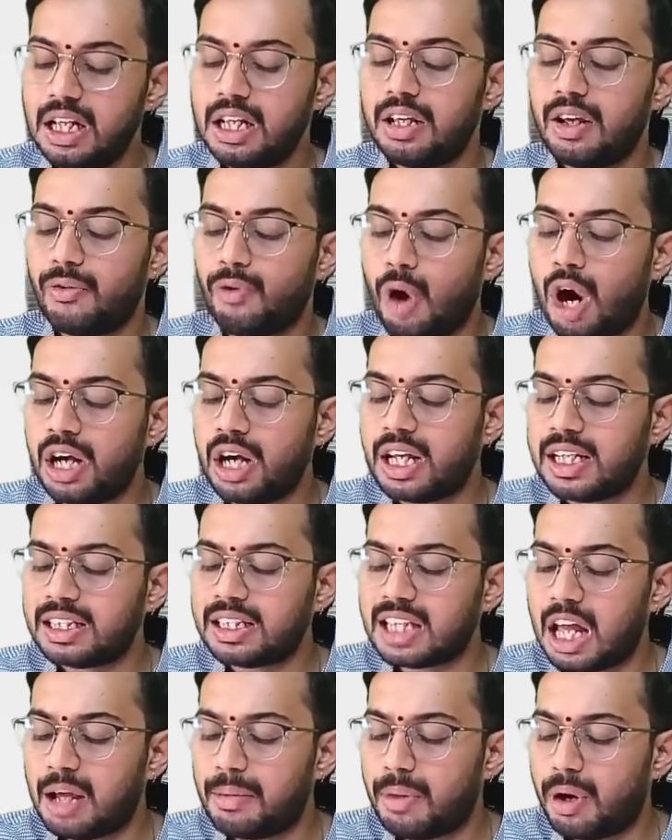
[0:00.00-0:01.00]
What is
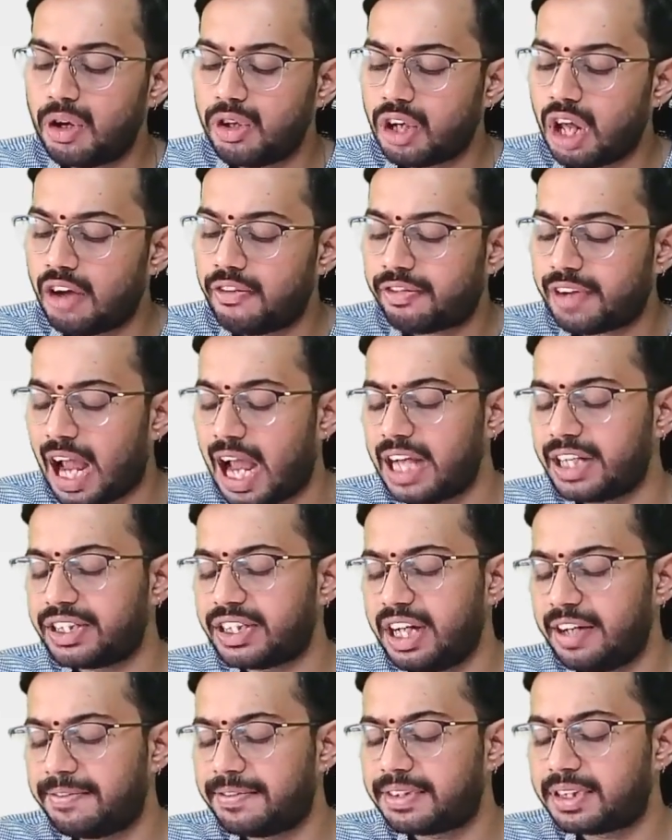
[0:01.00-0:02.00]
the amount of cash
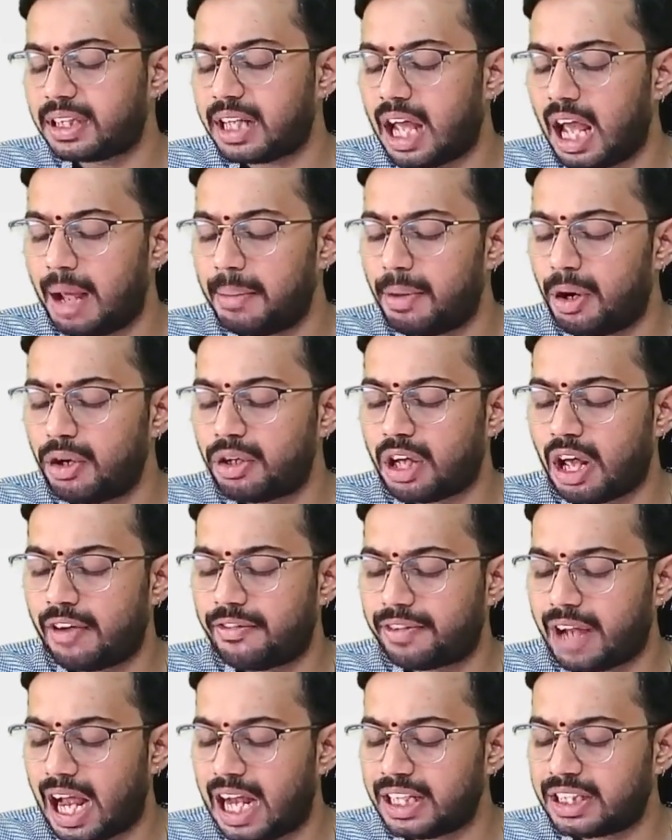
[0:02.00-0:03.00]
gifts? Amount of
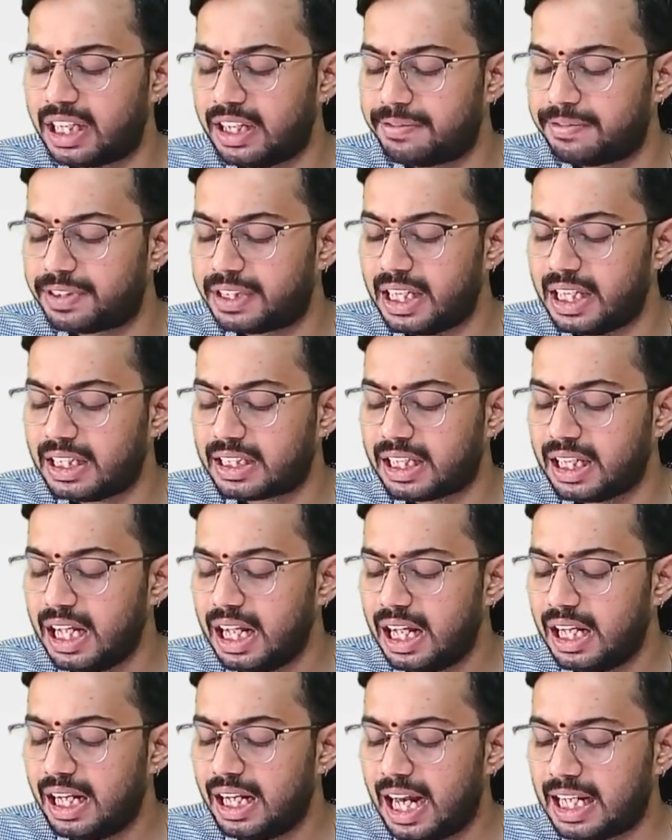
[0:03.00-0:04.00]
cash gifts is
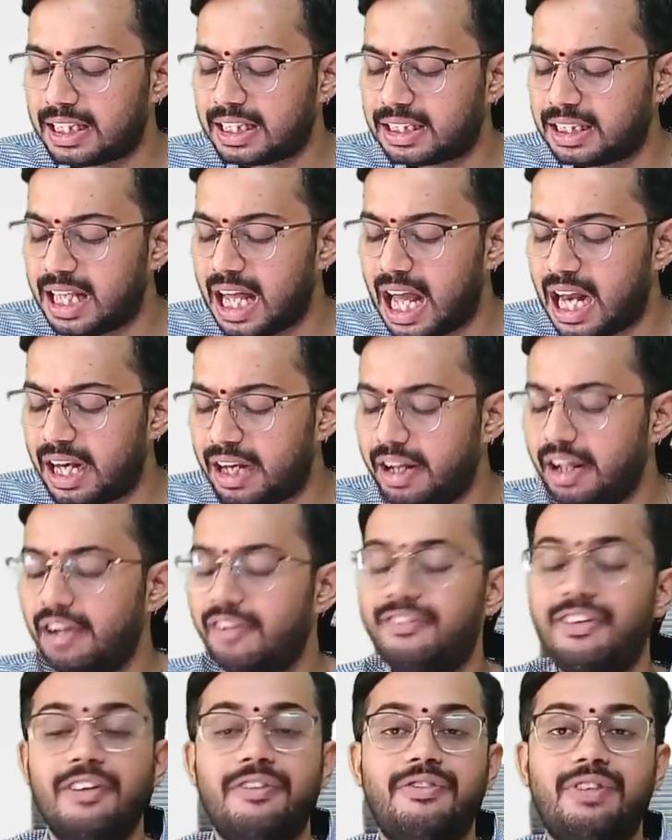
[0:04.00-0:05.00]
less than
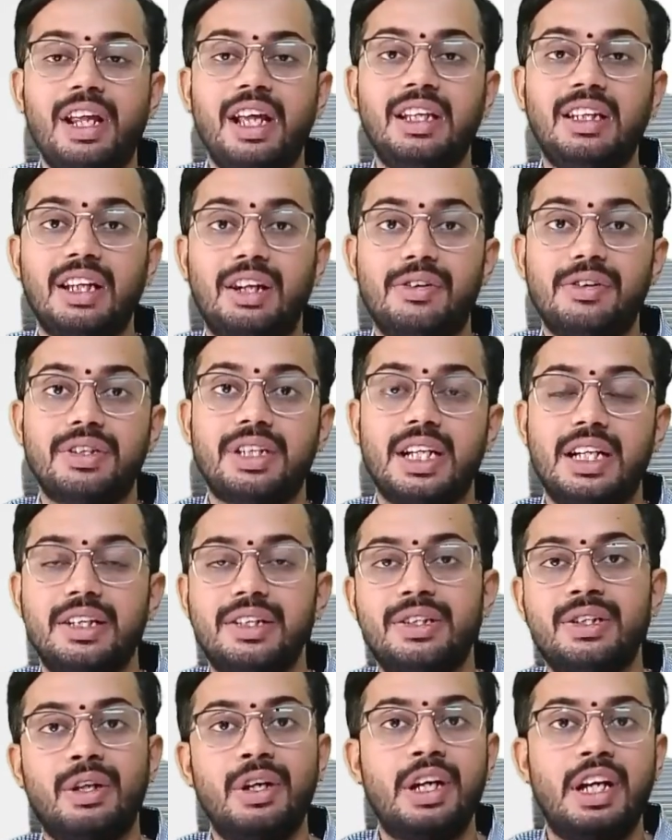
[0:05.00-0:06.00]
50,000.
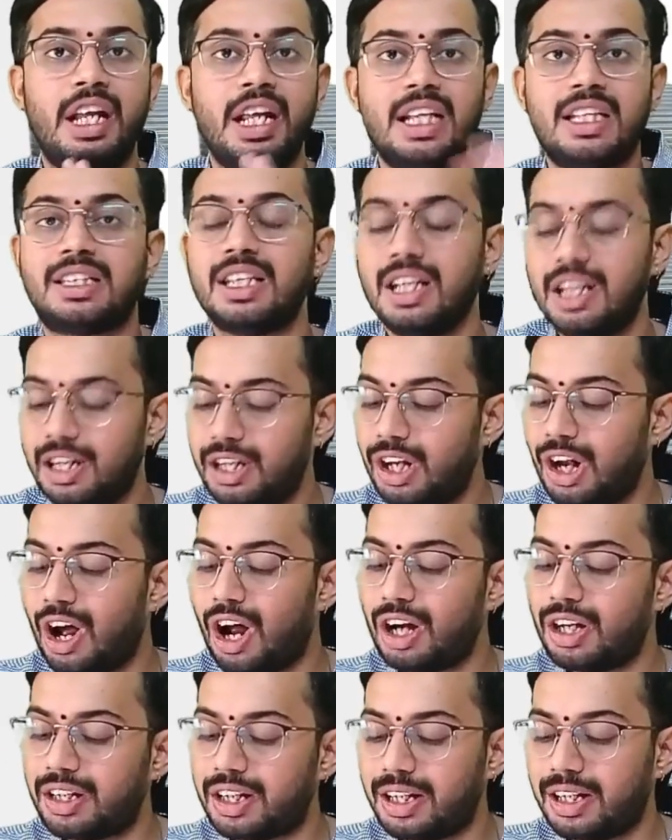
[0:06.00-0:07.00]
So it is
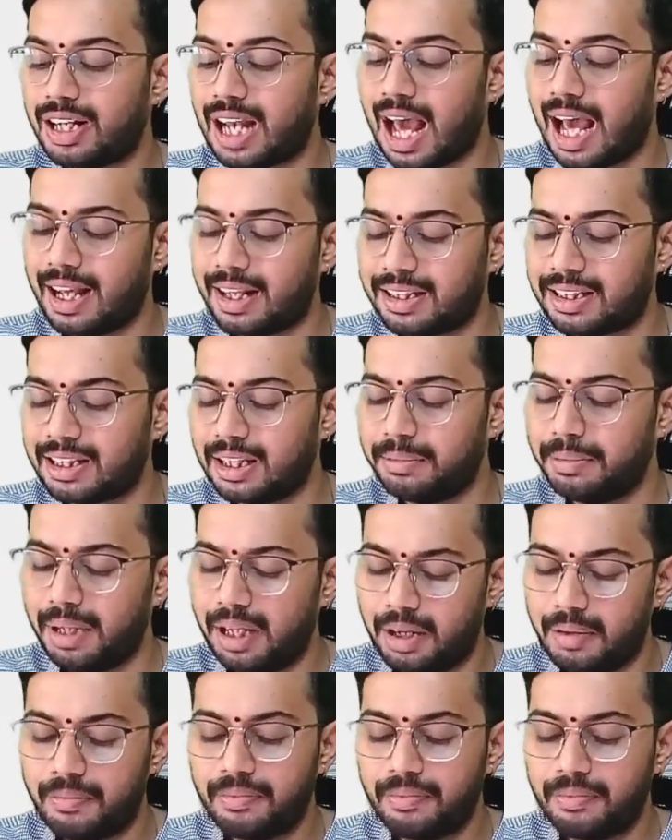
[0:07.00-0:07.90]
not taxable.